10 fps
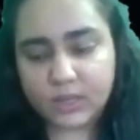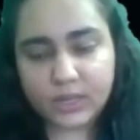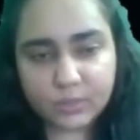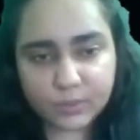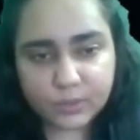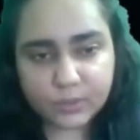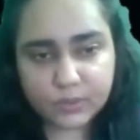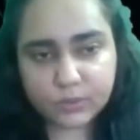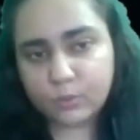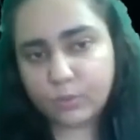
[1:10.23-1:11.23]

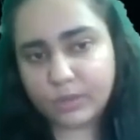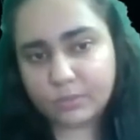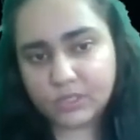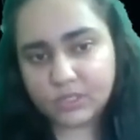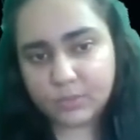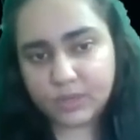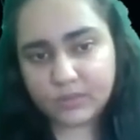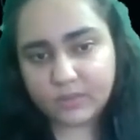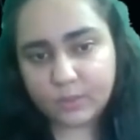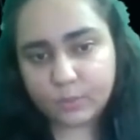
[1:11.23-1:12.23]
inputs by
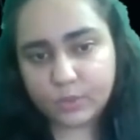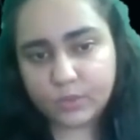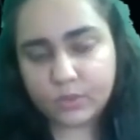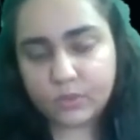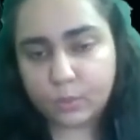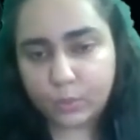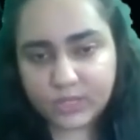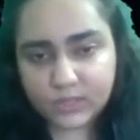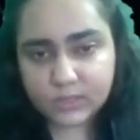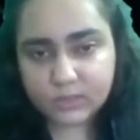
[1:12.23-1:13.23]
multiplying them with the
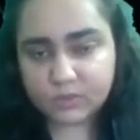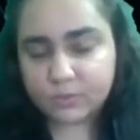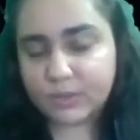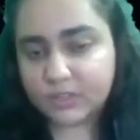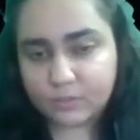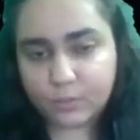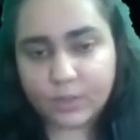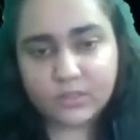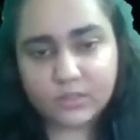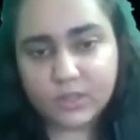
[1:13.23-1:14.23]
weights, respective
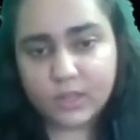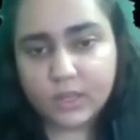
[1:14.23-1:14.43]
weights.